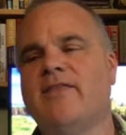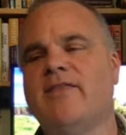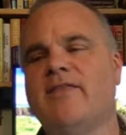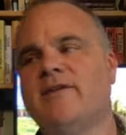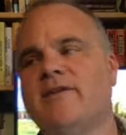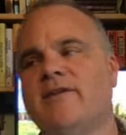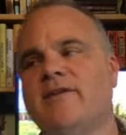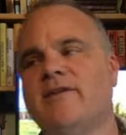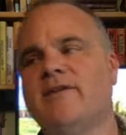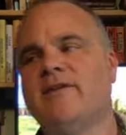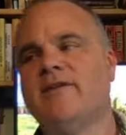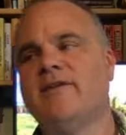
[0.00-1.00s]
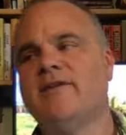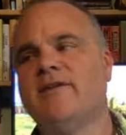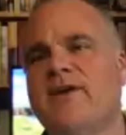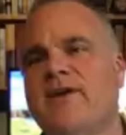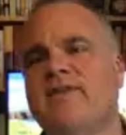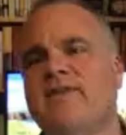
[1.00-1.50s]
I don't
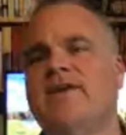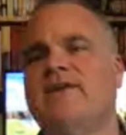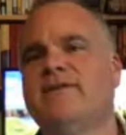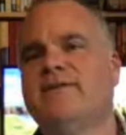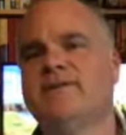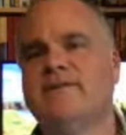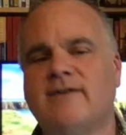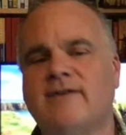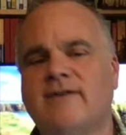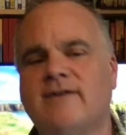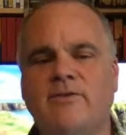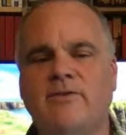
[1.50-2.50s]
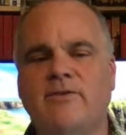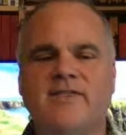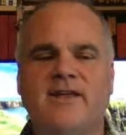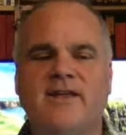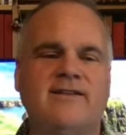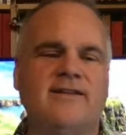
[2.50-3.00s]
think that
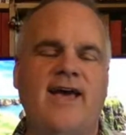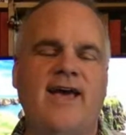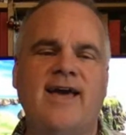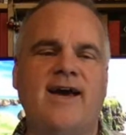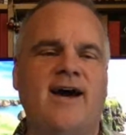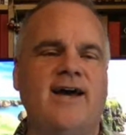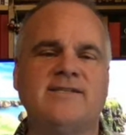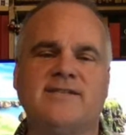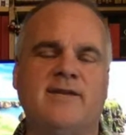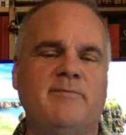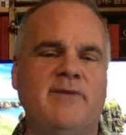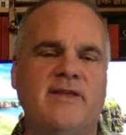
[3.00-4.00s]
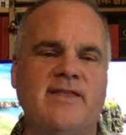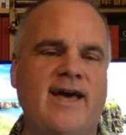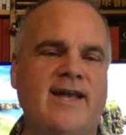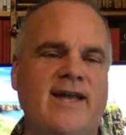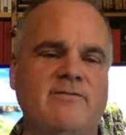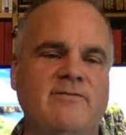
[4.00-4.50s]
AI is going to be the
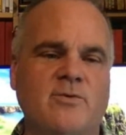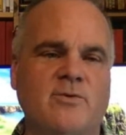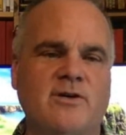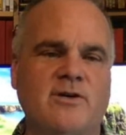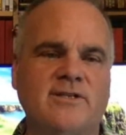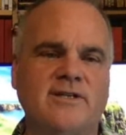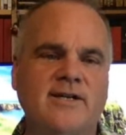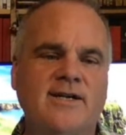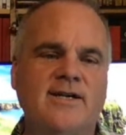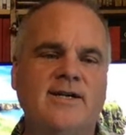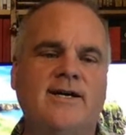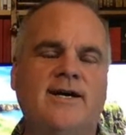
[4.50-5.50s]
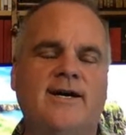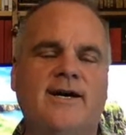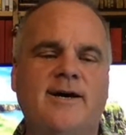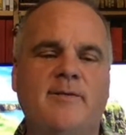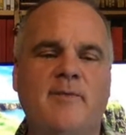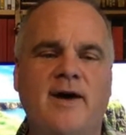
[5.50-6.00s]
end of the world.
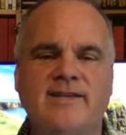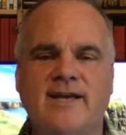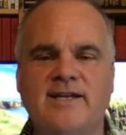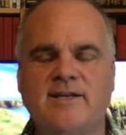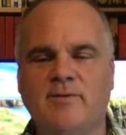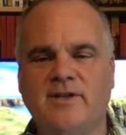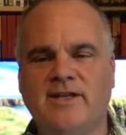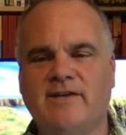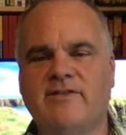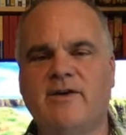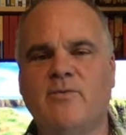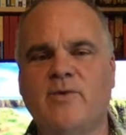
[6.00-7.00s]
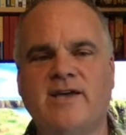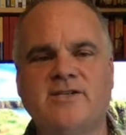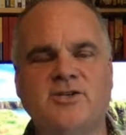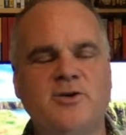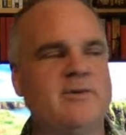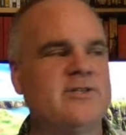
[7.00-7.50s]
I tend to believe that we as
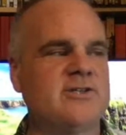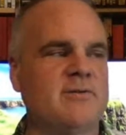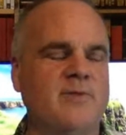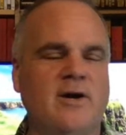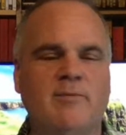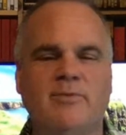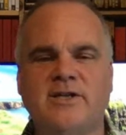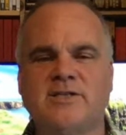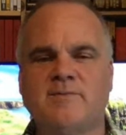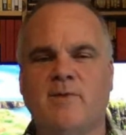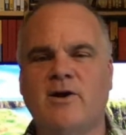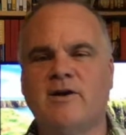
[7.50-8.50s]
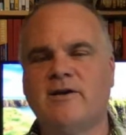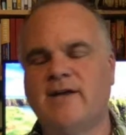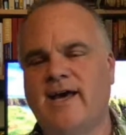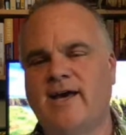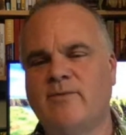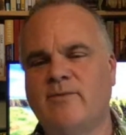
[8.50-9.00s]
humans are pretty smart
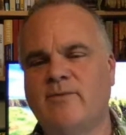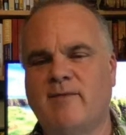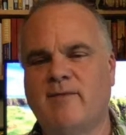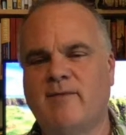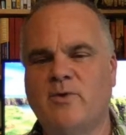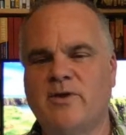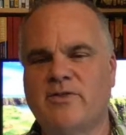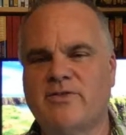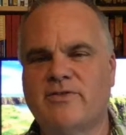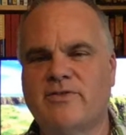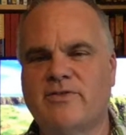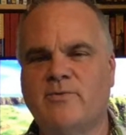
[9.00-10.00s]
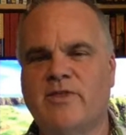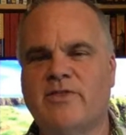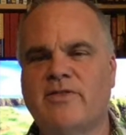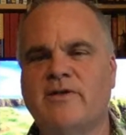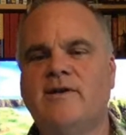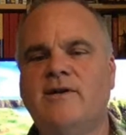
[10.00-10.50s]
and come up with
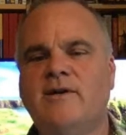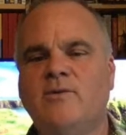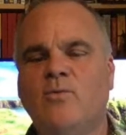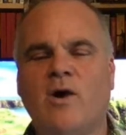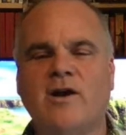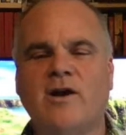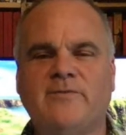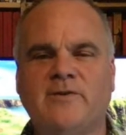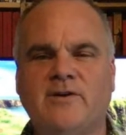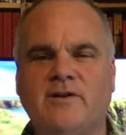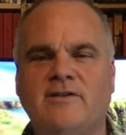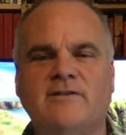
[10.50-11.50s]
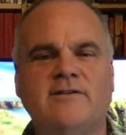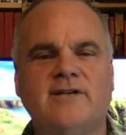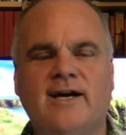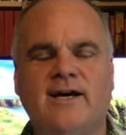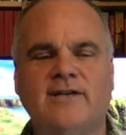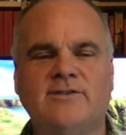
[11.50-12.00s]
wonderful
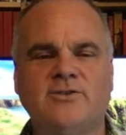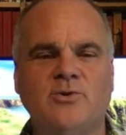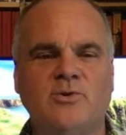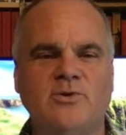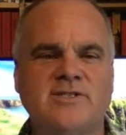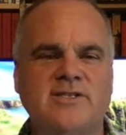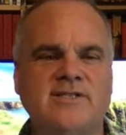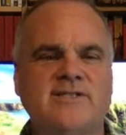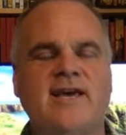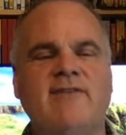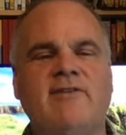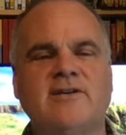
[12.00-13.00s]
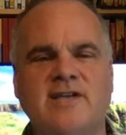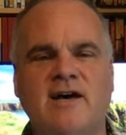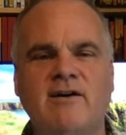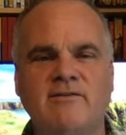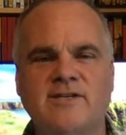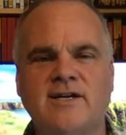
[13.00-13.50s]
tools to save
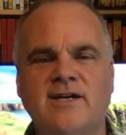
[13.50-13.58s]
ourselves.